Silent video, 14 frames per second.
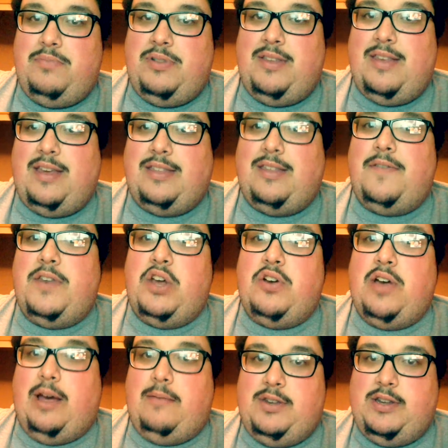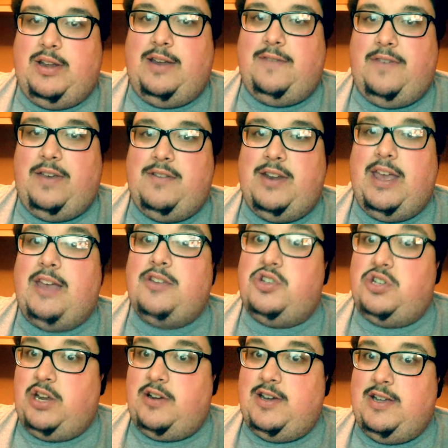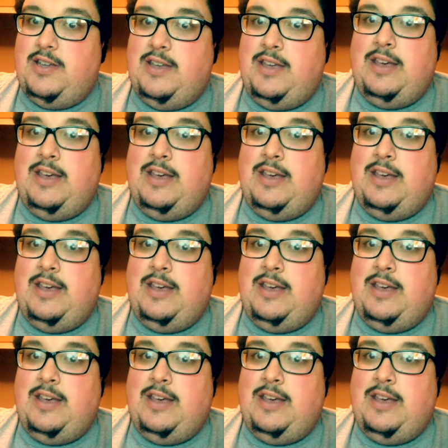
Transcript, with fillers: Please like this video, comment on it, favorite it, and share it.